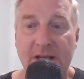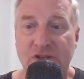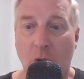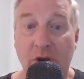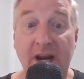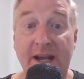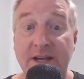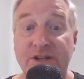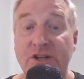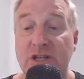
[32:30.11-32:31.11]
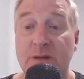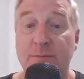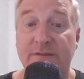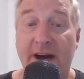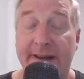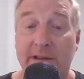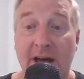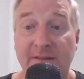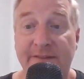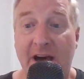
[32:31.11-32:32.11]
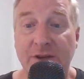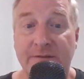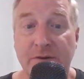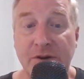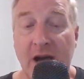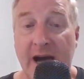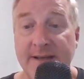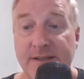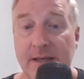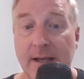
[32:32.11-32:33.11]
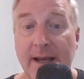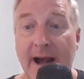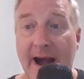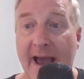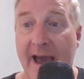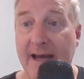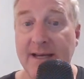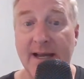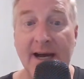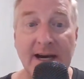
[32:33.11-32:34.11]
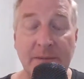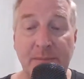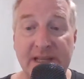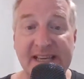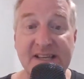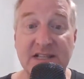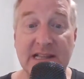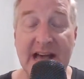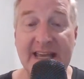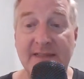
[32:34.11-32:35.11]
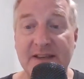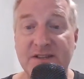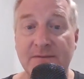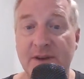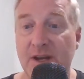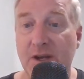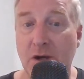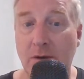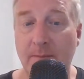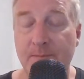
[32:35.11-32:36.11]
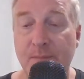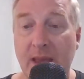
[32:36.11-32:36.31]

So we're going to continue to provide a lot of value for you guys. And uh, please like this video.